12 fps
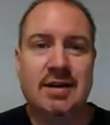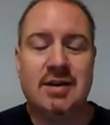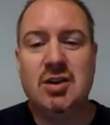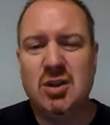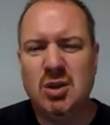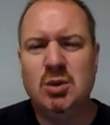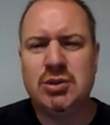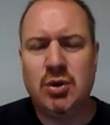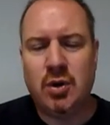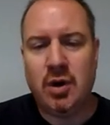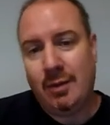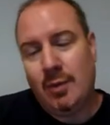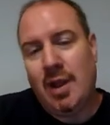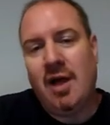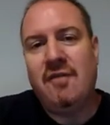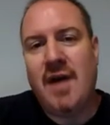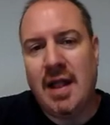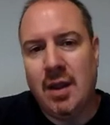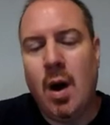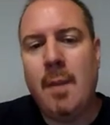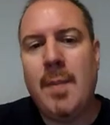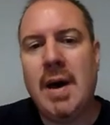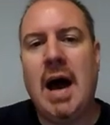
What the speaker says: conclusion or a follow-up